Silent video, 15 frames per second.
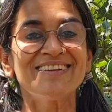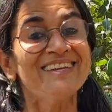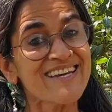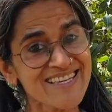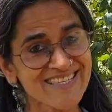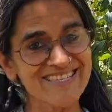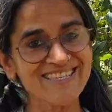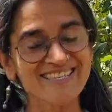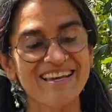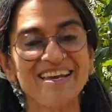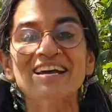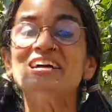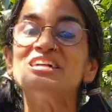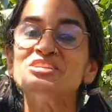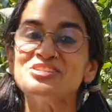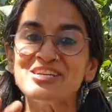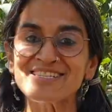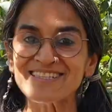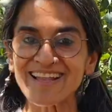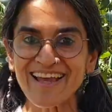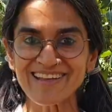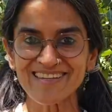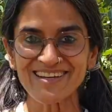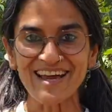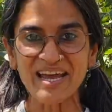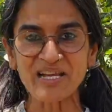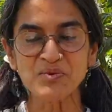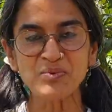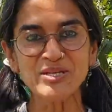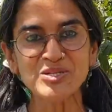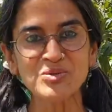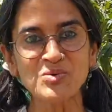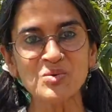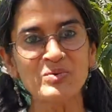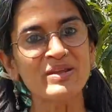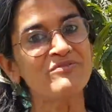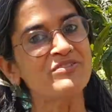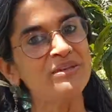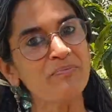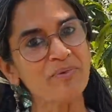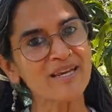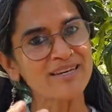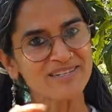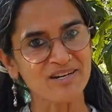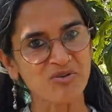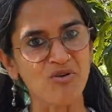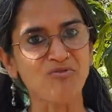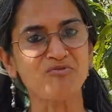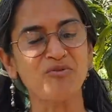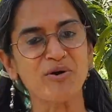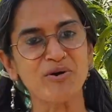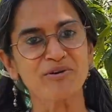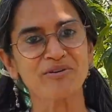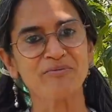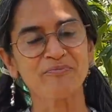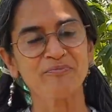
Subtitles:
Yes, just like the kind we do when we play tug of war.